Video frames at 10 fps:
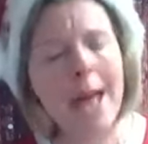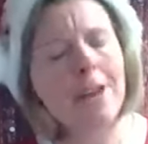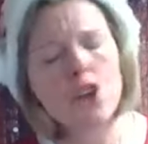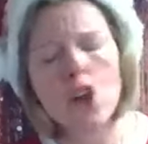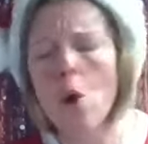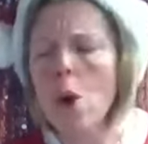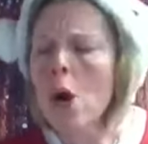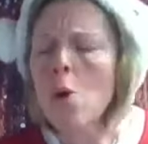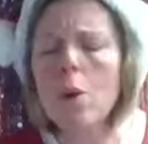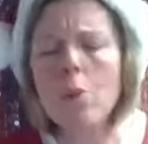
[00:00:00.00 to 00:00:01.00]
And you know,
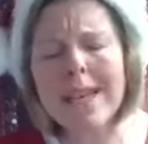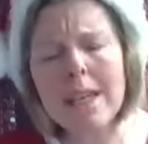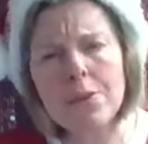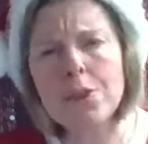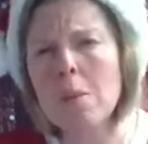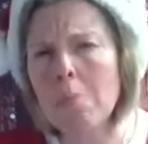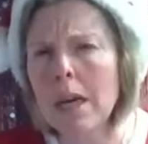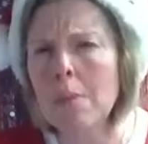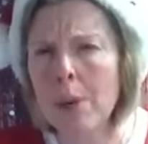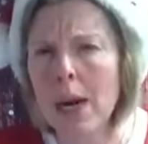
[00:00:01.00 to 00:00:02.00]
when we give
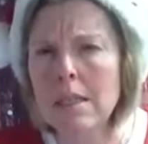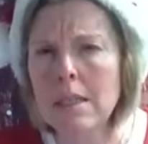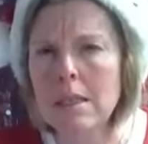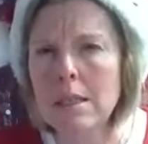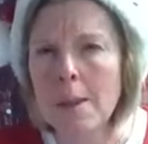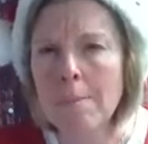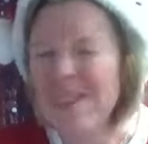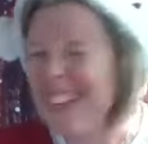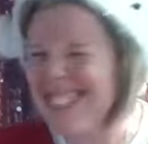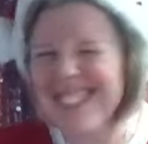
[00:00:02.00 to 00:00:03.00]
somebody presents,
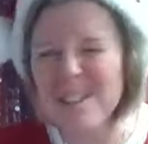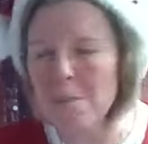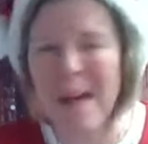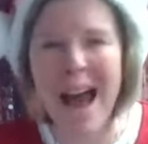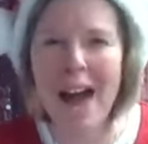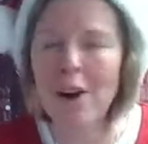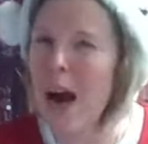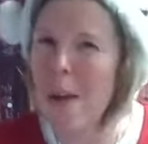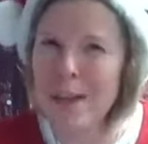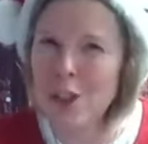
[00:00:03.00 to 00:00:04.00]
it doesn't matter how